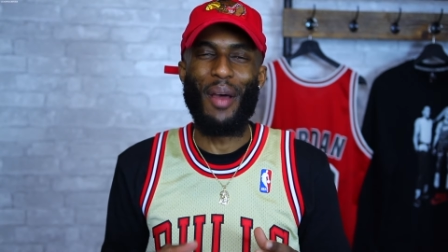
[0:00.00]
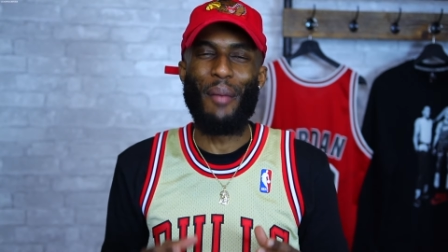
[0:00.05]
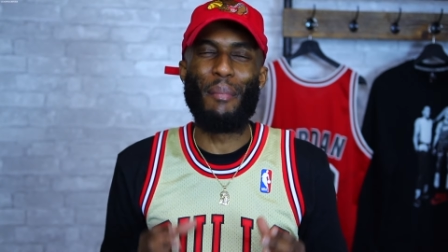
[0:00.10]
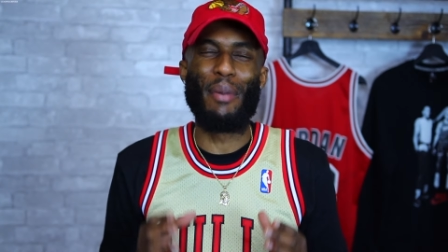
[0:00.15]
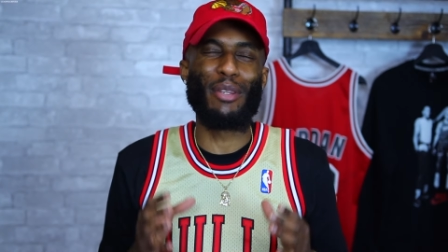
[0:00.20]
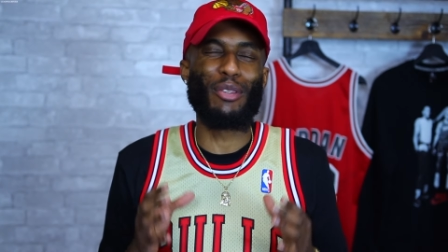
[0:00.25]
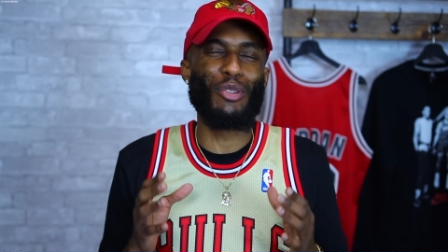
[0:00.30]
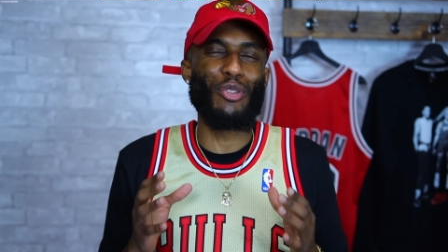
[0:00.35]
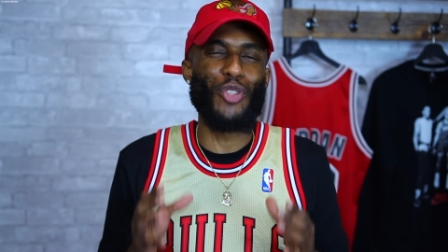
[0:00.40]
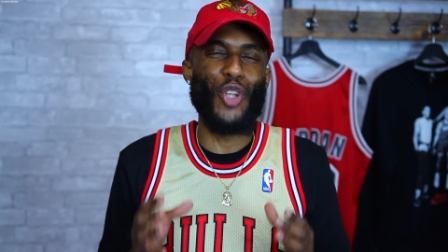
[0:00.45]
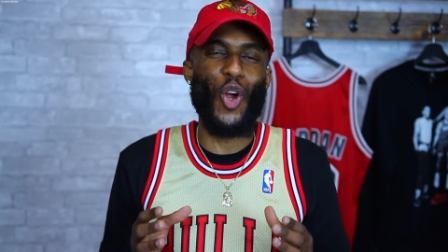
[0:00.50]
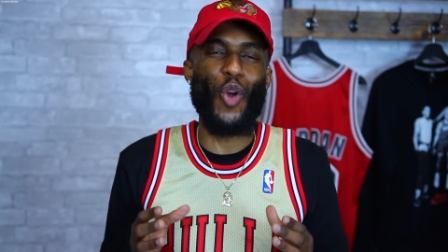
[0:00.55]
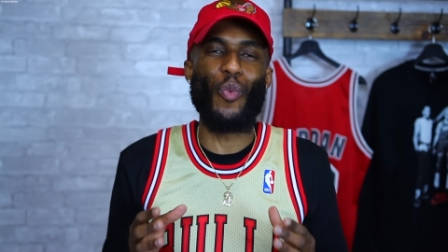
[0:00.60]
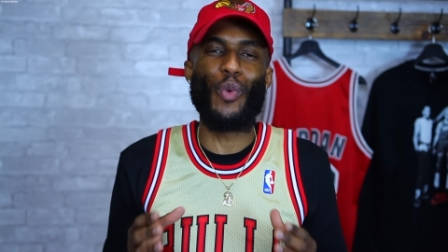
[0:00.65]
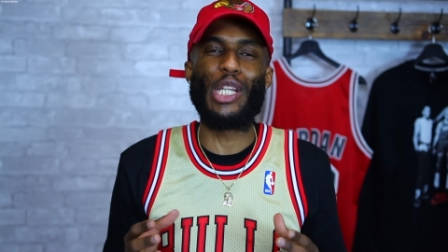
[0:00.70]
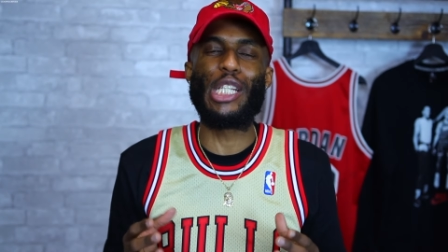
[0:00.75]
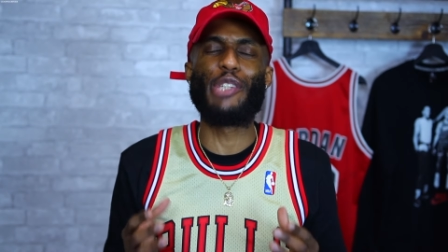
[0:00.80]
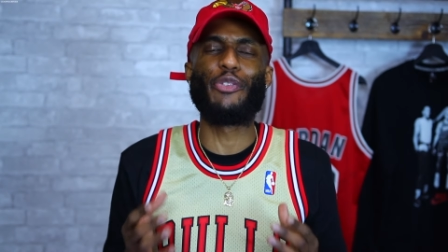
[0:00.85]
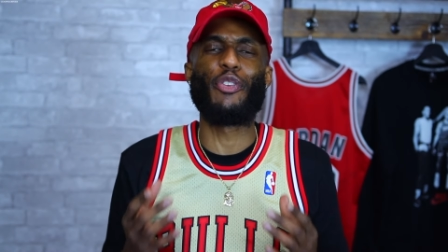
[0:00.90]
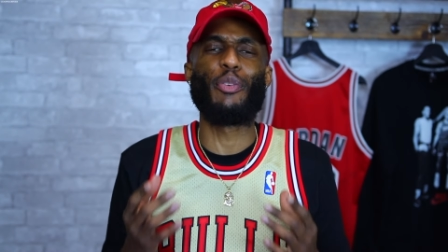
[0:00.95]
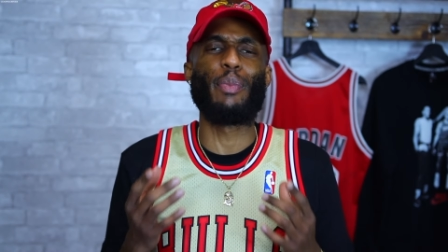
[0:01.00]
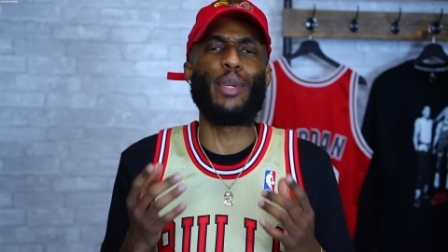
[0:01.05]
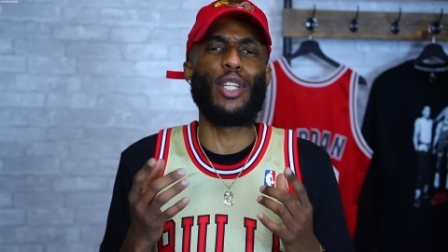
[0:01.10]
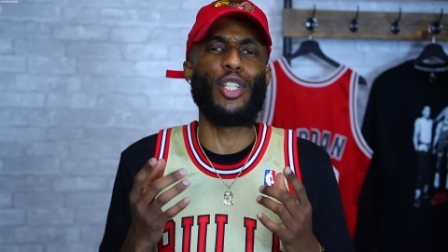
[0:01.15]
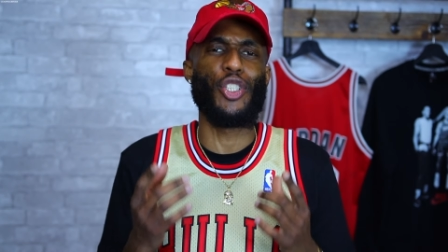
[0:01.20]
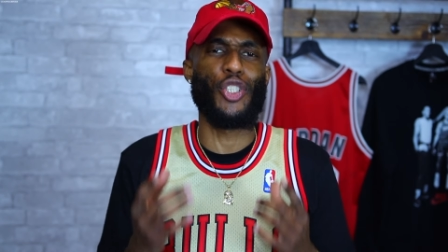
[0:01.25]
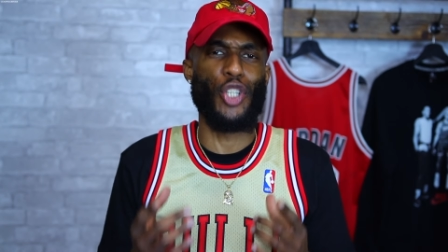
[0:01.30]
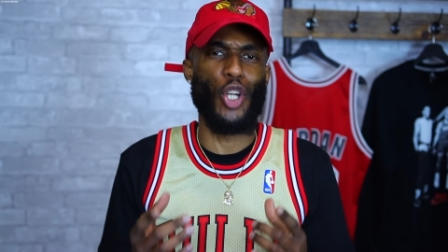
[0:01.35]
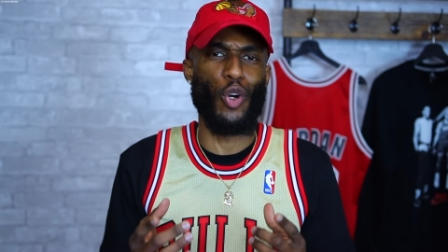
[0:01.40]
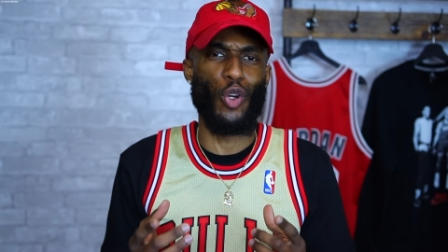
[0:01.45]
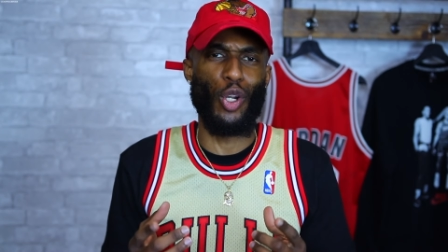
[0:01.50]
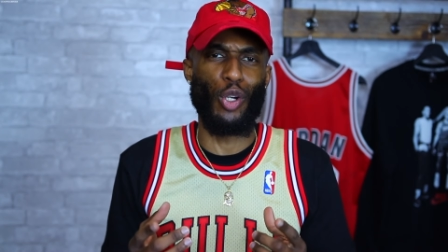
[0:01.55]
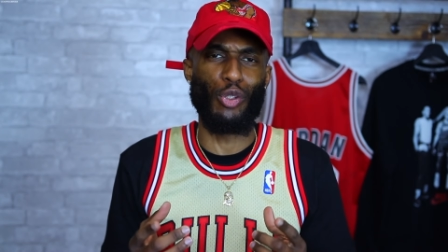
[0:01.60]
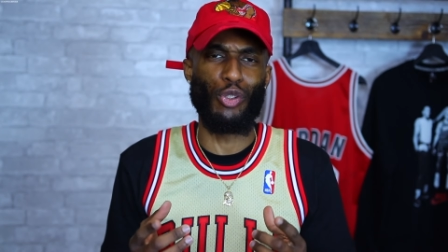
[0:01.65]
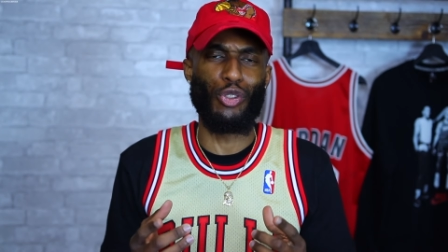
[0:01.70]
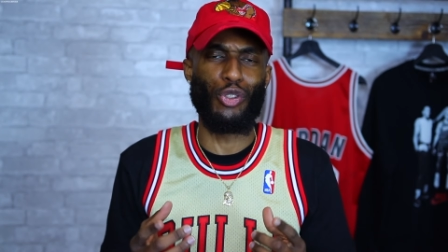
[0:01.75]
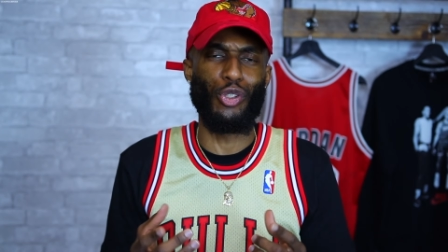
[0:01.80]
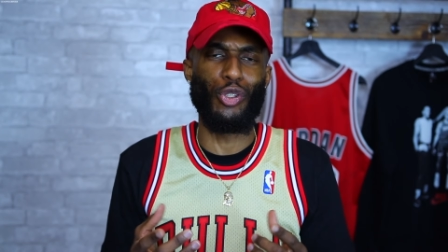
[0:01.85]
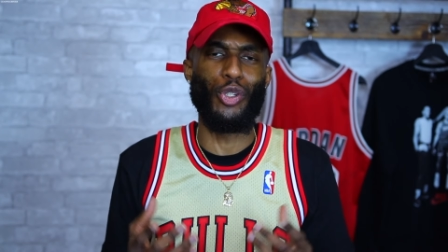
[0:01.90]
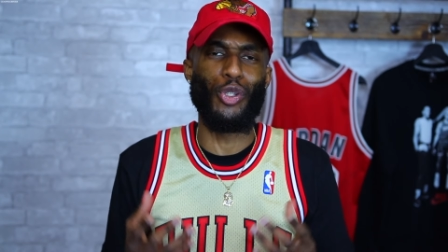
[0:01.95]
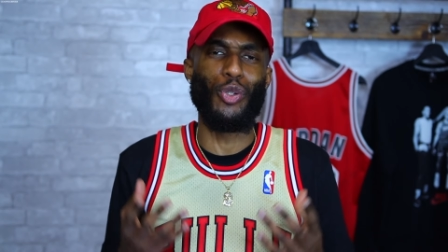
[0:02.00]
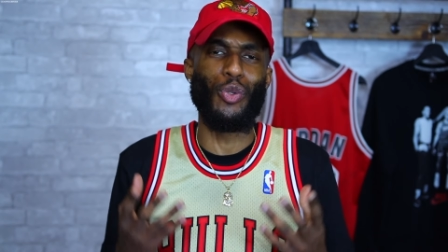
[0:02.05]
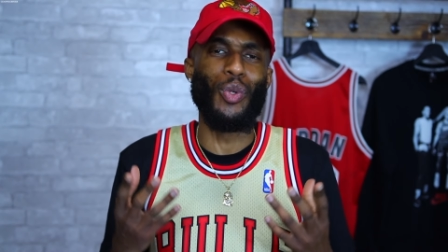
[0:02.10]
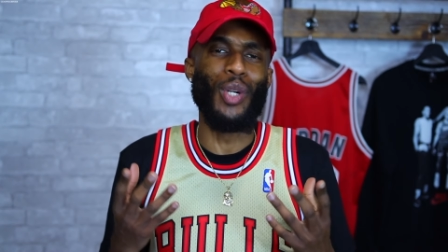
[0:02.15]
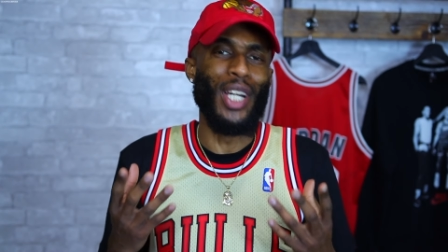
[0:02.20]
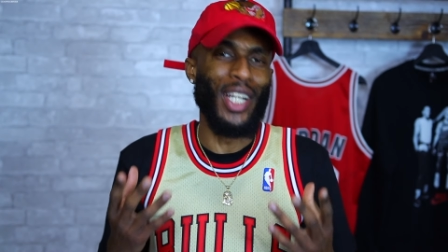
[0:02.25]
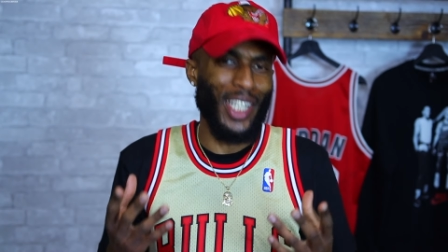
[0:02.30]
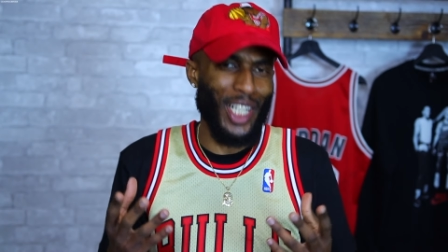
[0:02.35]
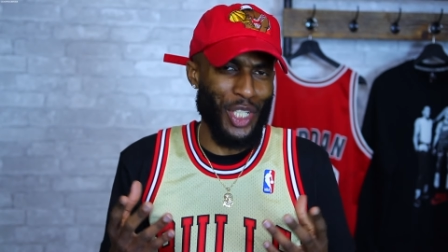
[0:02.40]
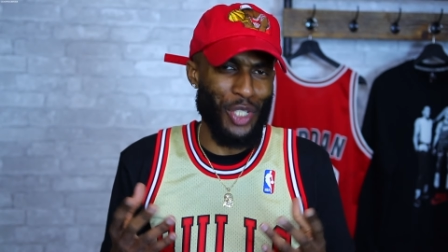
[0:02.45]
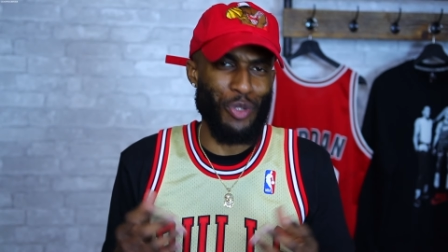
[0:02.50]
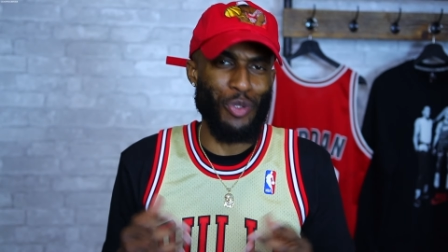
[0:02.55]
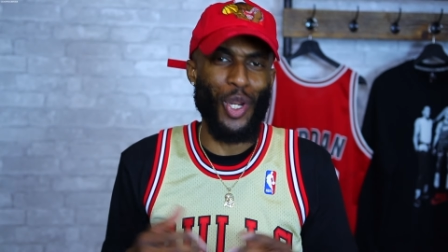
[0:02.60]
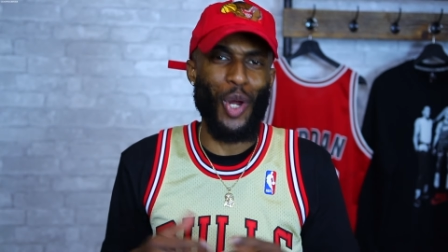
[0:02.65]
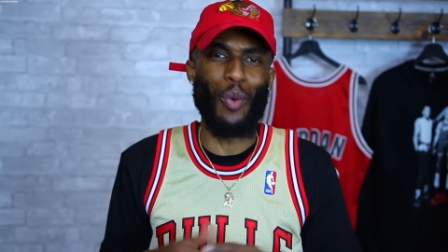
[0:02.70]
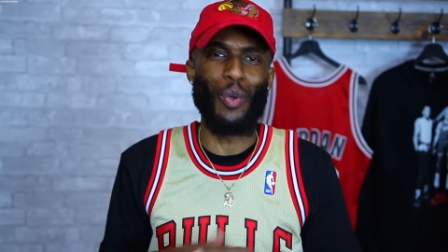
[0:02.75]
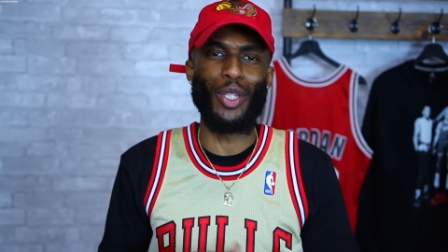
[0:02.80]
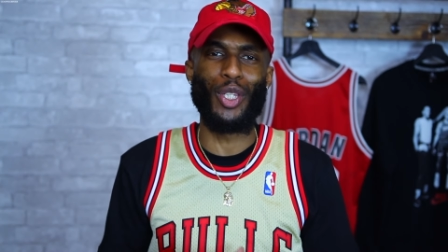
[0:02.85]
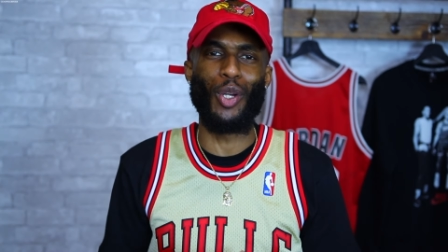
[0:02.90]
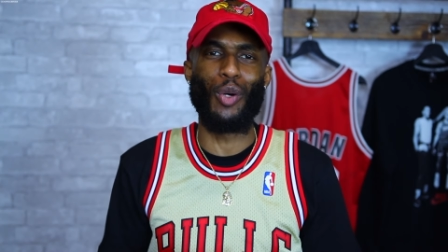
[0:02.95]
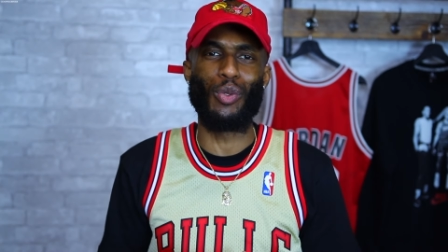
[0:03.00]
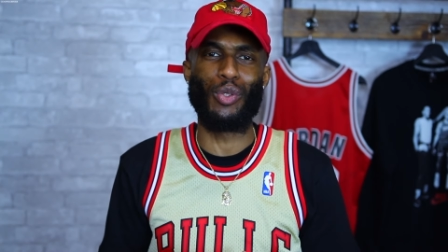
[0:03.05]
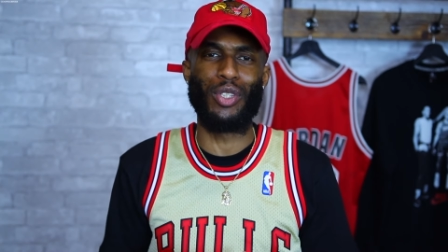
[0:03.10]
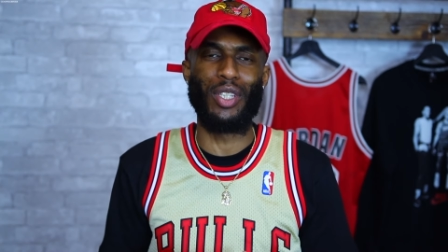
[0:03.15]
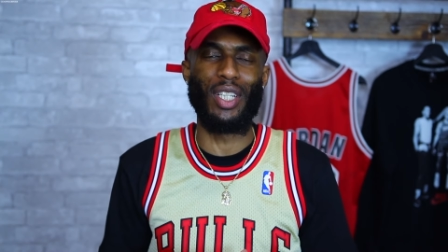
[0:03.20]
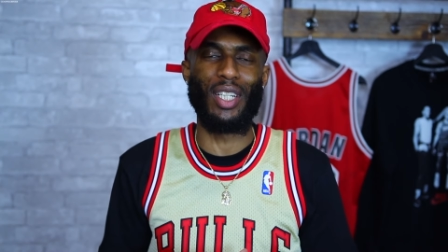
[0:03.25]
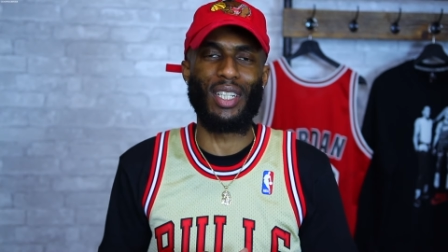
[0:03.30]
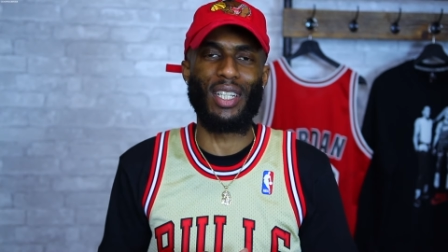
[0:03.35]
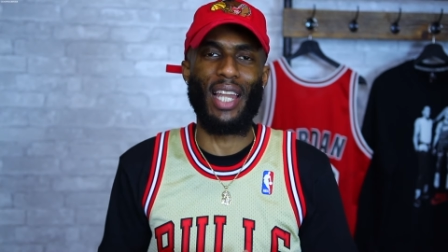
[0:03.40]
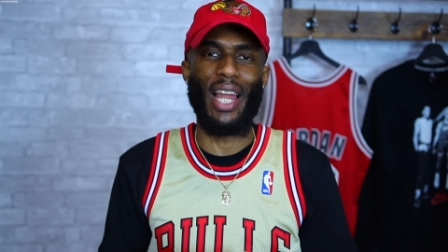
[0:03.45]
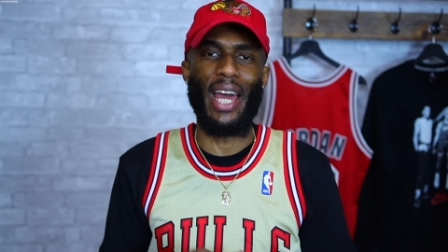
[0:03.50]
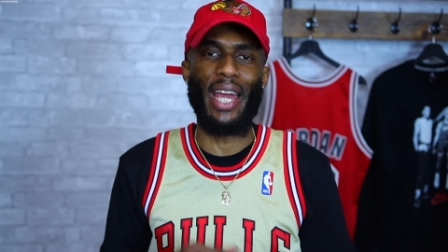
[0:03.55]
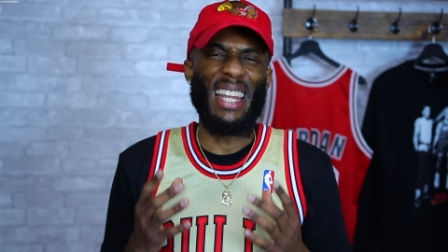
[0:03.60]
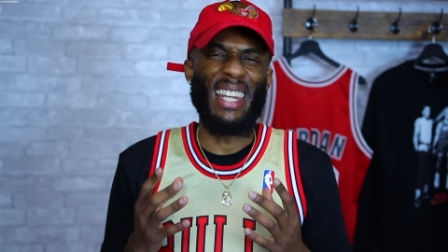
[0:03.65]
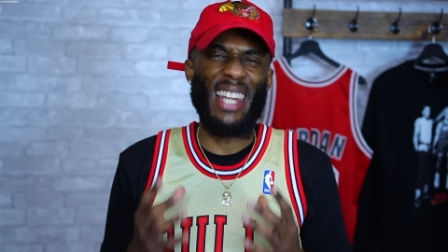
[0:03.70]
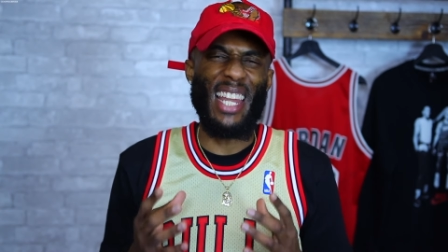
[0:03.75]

but there's no reason for me to show those to you because you know what those look like.